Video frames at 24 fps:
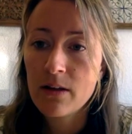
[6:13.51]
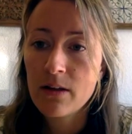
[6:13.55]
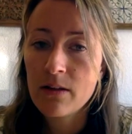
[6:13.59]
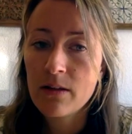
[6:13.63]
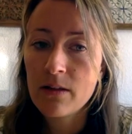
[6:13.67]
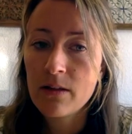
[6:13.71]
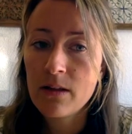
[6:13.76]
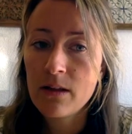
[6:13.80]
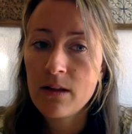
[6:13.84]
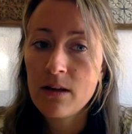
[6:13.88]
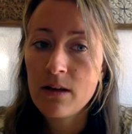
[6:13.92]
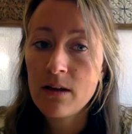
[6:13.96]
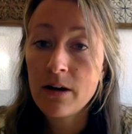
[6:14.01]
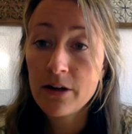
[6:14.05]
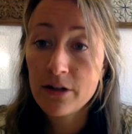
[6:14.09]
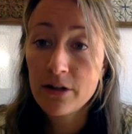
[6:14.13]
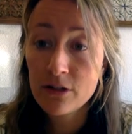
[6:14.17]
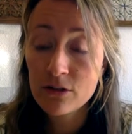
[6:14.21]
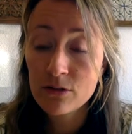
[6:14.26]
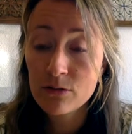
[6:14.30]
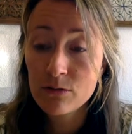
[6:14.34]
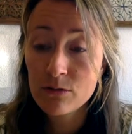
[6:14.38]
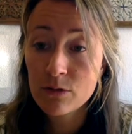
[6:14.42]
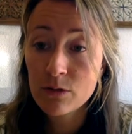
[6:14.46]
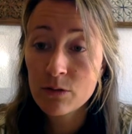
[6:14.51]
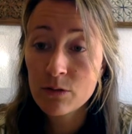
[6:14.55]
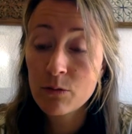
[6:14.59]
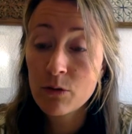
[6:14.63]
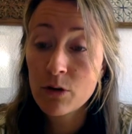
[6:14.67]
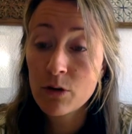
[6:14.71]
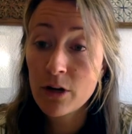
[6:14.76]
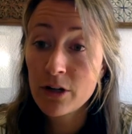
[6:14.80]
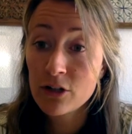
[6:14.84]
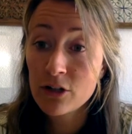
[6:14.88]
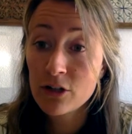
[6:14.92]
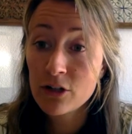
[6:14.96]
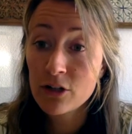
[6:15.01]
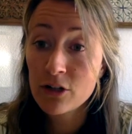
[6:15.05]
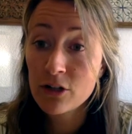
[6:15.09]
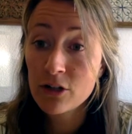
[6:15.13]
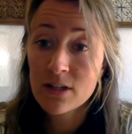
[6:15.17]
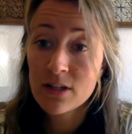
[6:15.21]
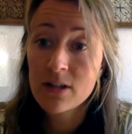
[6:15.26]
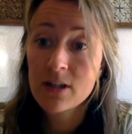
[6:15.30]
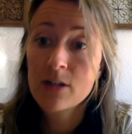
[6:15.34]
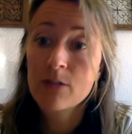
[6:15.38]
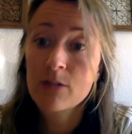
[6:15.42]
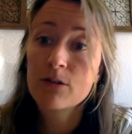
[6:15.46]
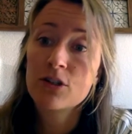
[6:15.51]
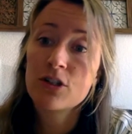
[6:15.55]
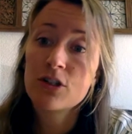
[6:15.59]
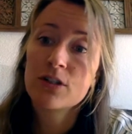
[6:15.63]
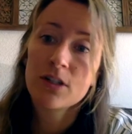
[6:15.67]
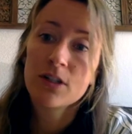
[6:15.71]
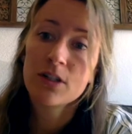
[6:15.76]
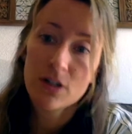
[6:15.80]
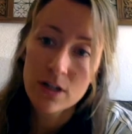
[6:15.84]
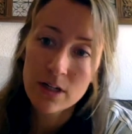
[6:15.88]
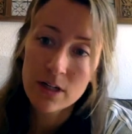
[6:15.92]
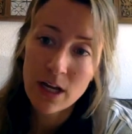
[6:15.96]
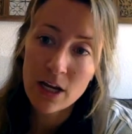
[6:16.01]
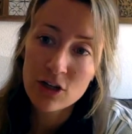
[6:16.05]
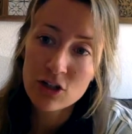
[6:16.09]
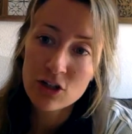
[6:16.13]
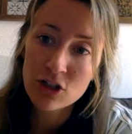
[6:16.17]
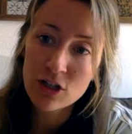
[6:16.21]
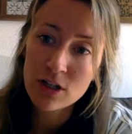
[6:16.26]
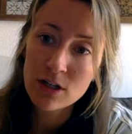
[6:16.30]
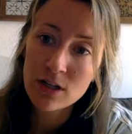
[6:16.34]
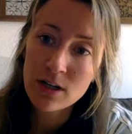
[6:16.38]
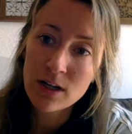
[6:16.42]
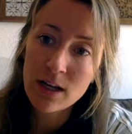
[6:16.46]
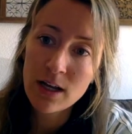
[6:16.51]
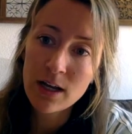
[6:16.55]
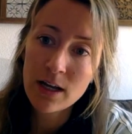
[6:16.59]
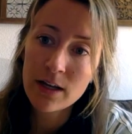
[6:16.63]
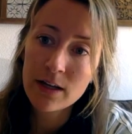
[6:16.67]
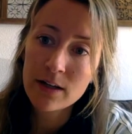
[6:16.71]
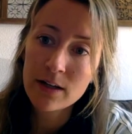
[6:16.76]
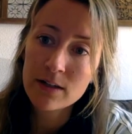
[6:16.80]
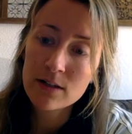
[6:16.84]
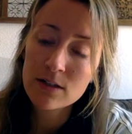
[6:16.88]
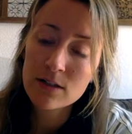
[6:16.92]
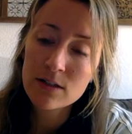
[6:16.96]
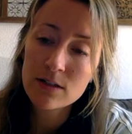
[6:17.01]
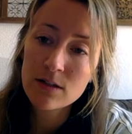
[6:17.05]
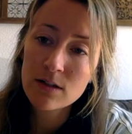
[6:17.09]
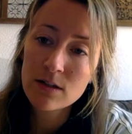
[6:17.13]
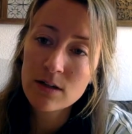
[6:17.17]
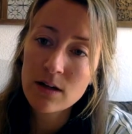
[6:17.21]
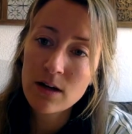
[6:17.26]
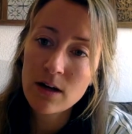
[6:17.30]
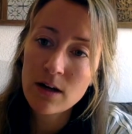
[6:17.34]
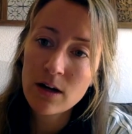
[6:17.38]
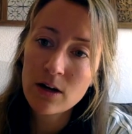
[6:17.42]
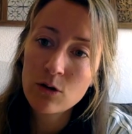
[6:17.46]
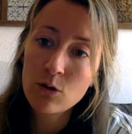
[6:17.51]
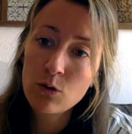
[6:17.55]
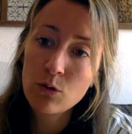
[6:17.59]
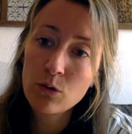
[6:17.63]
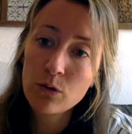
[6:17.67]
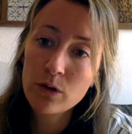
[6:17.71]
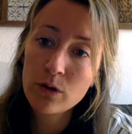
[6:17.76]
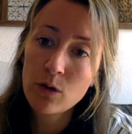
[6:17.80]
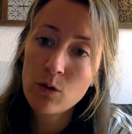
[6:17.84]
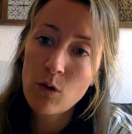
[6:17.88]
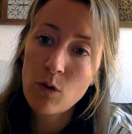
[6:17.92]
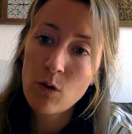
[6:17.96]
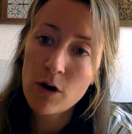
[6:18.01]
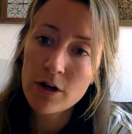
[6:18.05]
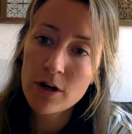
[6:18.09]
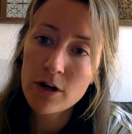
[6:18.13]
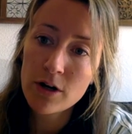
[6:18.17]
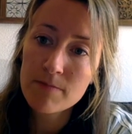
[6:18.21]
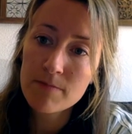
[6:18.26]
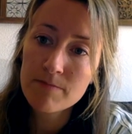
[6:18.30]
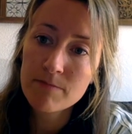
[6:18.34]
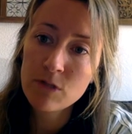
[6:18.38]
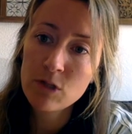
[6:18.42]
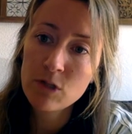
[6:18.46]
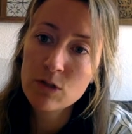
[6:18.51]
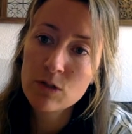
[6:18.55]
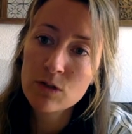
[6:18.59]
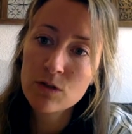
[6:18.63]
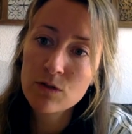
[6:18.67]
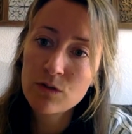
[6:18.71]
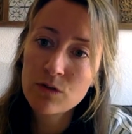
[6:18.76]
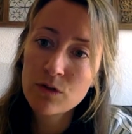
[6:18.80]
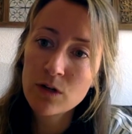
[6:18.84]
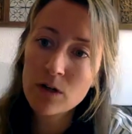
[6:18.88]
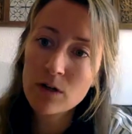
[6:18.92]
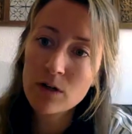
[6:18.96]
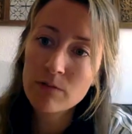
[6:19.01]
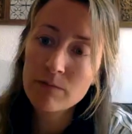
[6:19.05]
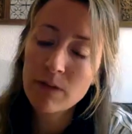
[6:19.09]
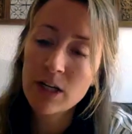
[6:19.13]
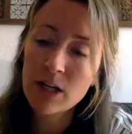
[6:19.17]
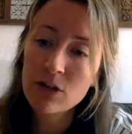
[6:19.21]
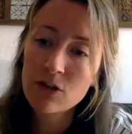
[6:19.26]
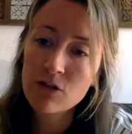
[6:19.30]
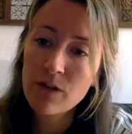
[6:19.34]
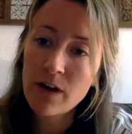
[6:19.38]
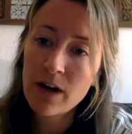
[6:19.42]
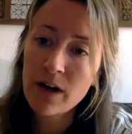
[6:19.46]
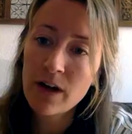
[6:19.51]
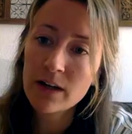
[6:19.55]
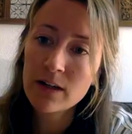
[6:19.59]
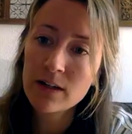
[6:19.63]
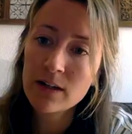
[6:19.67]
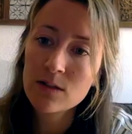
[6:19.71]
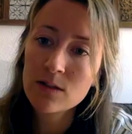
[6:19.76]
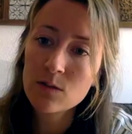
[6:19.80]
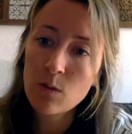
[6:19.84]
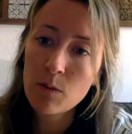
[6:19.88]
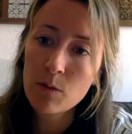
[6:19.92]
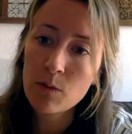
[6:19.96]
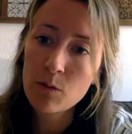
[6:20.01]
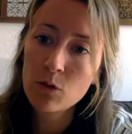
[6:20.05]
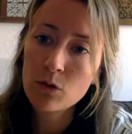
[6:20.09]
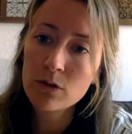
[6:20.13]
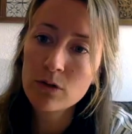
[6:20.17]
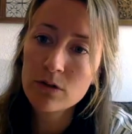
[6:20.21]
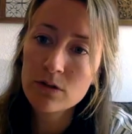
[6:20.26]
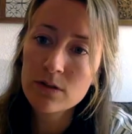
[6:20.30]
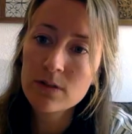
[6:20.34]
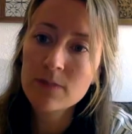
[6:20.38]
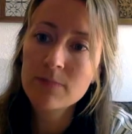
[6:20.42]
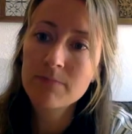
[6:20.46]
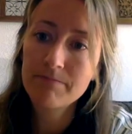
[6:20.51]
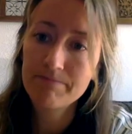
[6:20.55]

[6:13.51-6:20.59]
the more unaddressed area, which is irrigation and cooling water used for HVAC and swamp coolers.